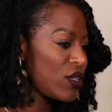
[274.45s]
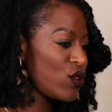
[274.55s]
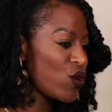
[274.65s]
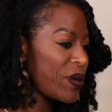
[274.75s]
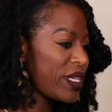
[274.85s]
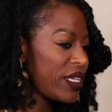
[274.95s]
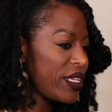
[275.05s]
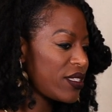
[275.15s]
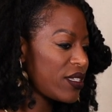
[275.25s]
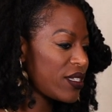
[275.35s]
nobody
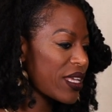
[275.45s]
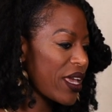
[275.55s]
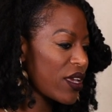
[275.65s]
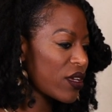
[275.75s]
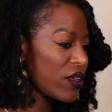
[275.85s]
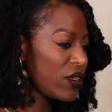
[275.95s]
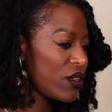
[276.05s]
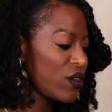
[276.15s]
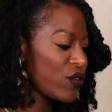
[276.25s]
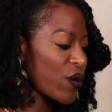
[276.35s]
needs to take
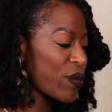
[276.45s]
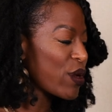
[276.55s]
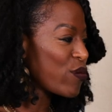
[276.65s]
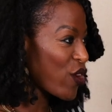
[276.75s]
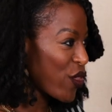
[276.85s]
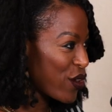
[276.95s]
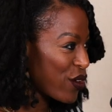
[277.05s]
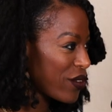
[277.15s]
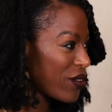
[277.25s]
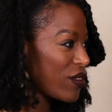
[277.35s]
from their
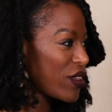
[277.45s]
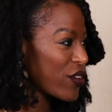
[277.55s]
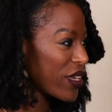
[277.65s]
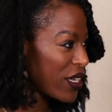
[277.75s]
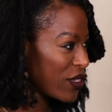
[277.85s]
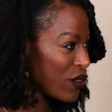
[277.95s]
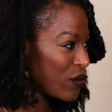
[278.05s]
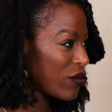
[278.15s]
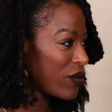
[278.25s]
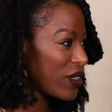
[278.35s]
brother, their
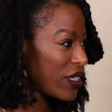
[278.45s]
kingdom,